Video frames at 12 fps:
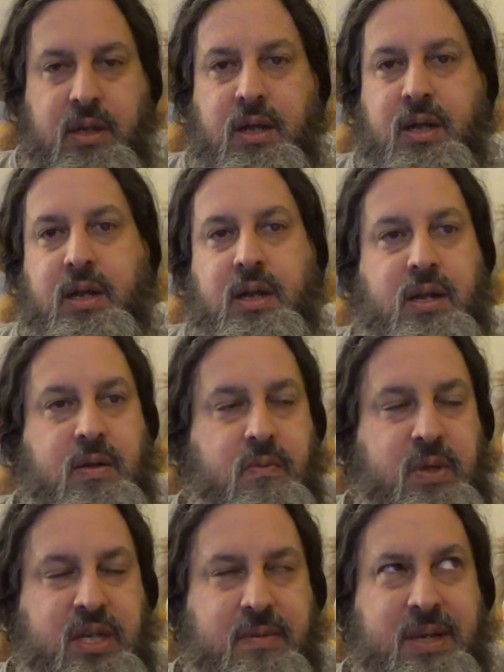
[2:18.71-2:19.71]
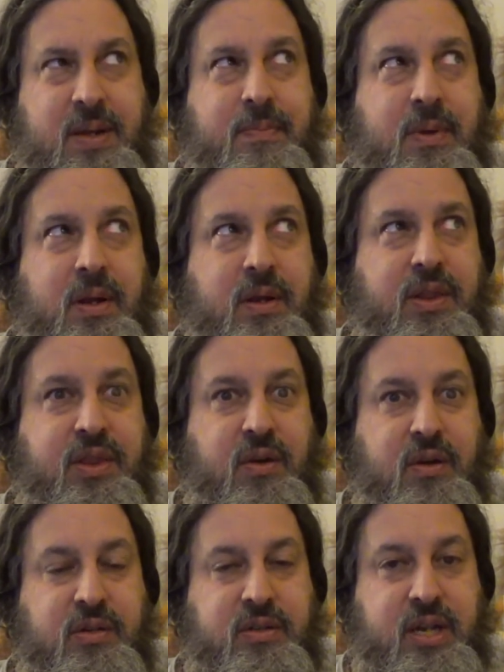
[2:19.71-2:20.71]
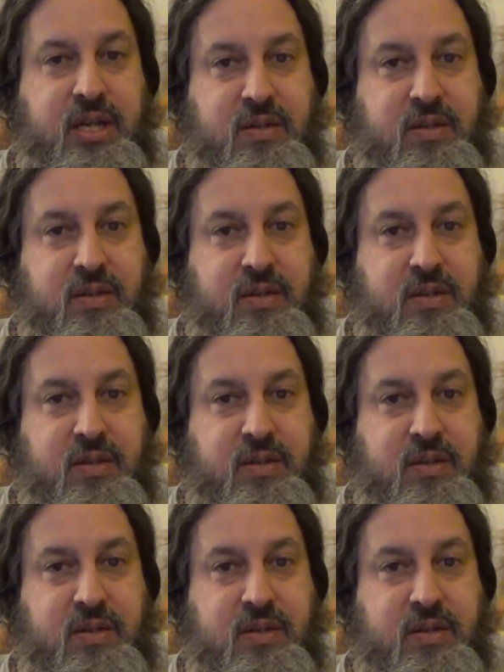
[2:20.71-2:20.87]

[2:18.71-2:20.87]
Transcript: Uh, that's coming up on Thursday.